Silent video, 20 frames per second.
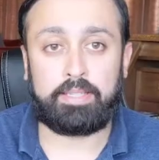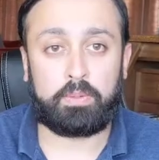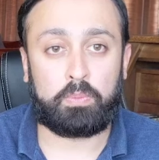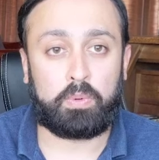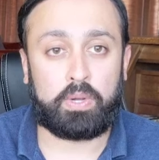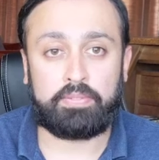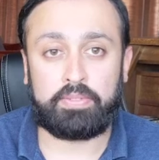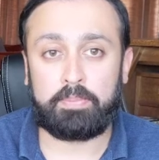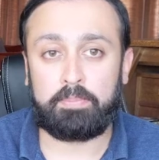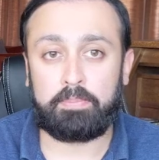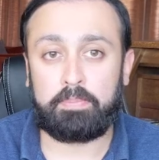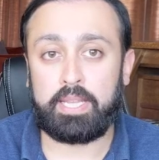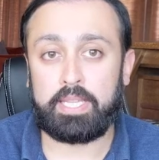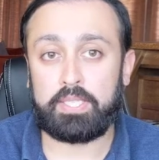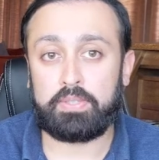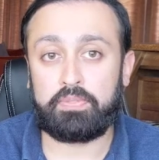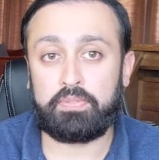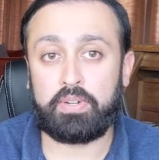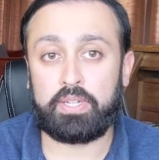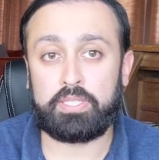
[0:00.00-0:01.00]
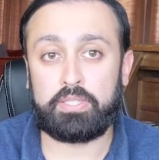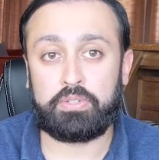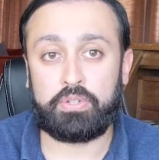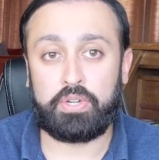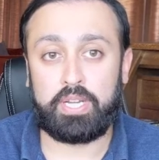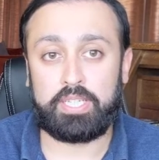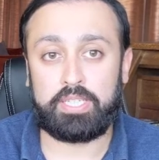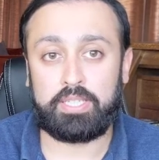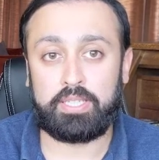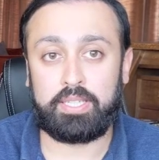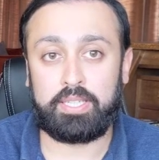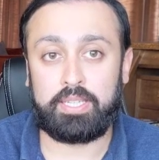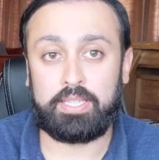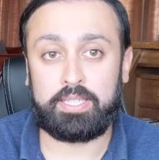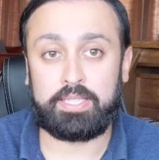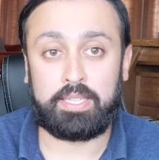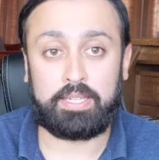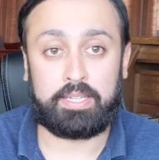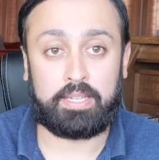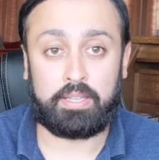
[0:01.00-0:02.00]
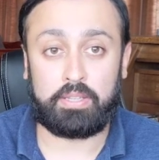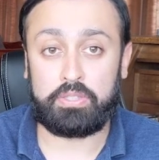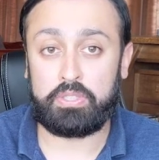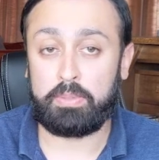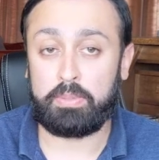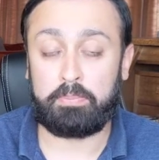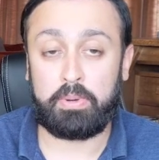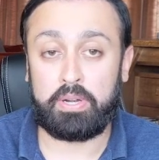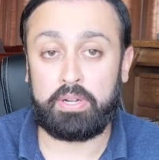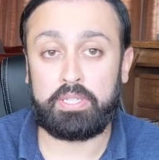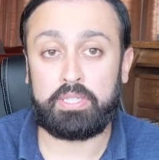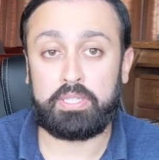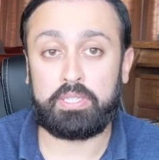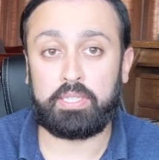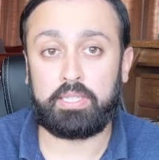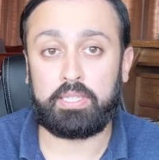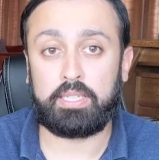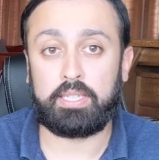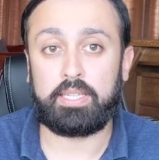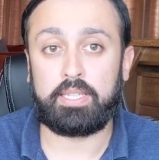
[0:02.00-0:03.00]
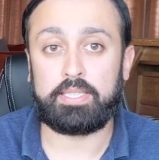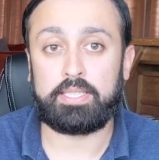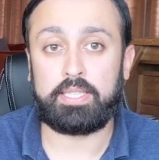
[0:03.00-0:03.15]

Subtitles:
think one of the biggest frustration is, and also personally,